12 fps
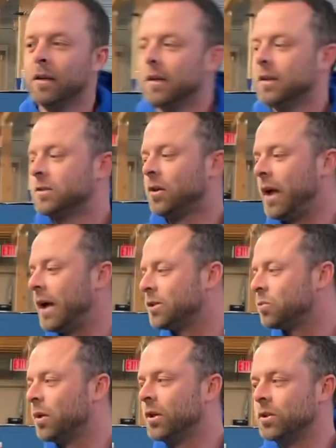So yeah,
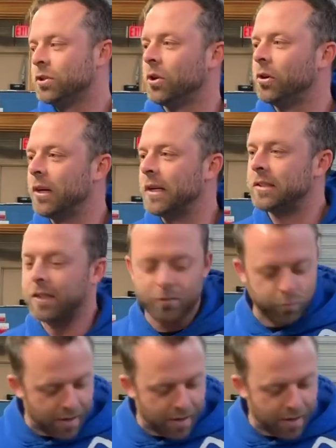just wanted to show you guys this.